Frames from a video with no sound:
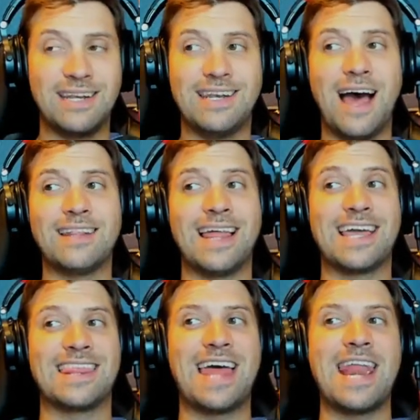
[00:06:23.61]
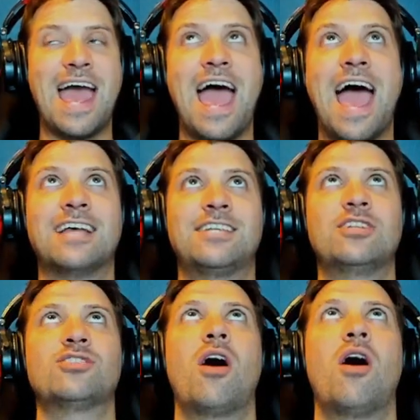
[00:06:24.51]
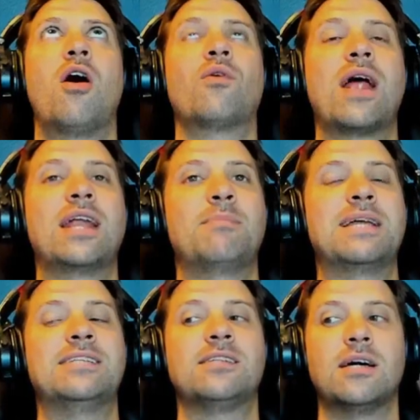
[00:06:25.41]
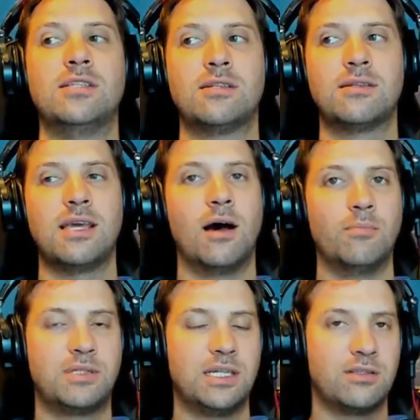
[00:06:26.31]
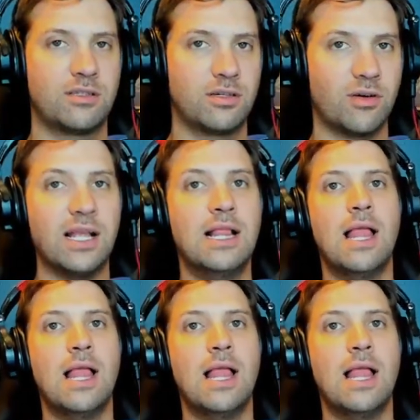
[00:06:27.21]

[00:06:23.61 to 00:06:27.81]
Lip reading: Not like that hasn't already been done to the umpteenth degree.